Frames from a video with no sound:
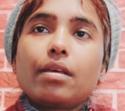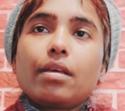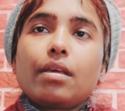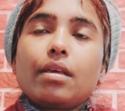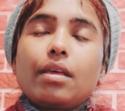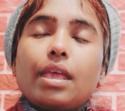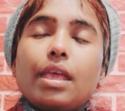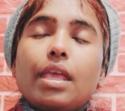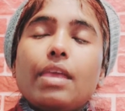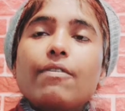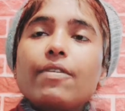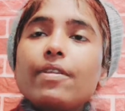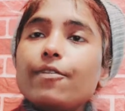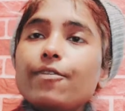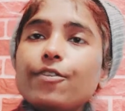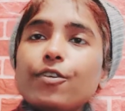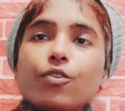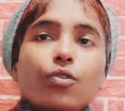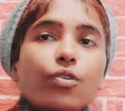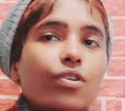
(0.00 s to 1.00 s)
Even if
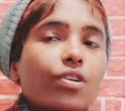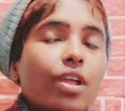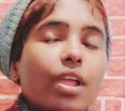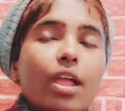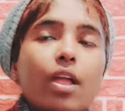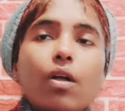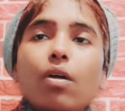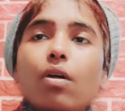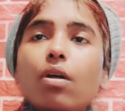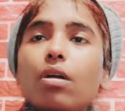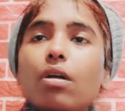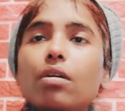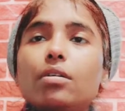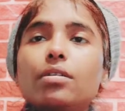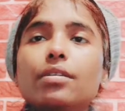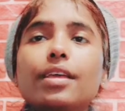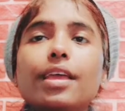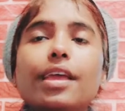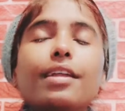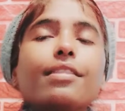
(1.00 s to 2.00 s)
you don't
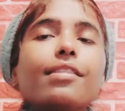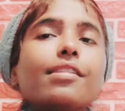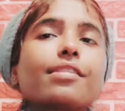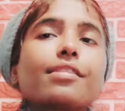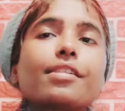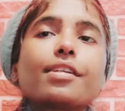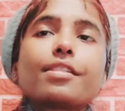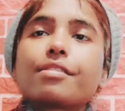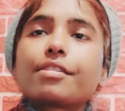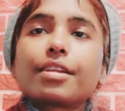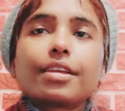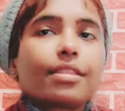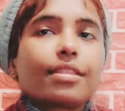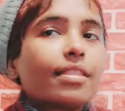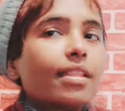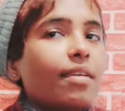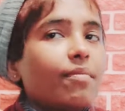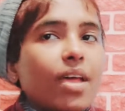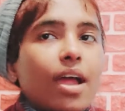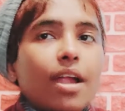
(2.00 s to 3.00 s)
get the Sanskrit
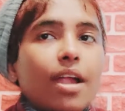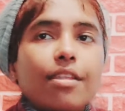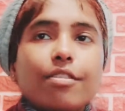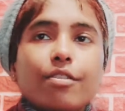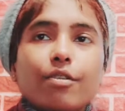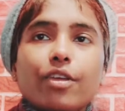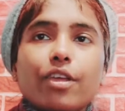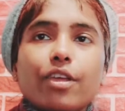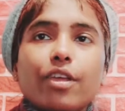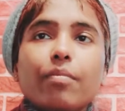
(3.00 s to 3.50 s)
name, that's okay.